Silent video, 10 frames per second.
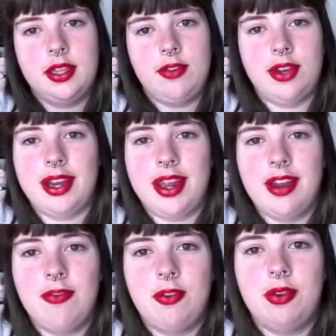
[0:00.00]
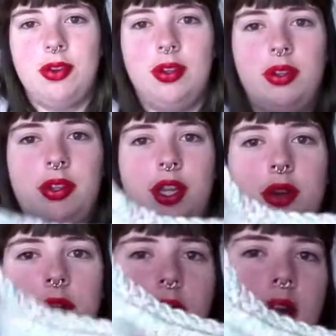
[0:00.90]
If you're not careful,
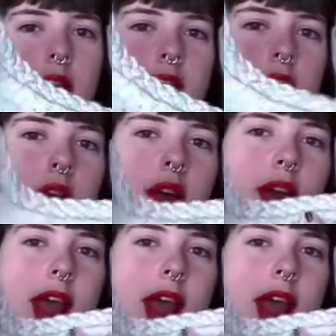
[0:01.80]
you'll run out of yarn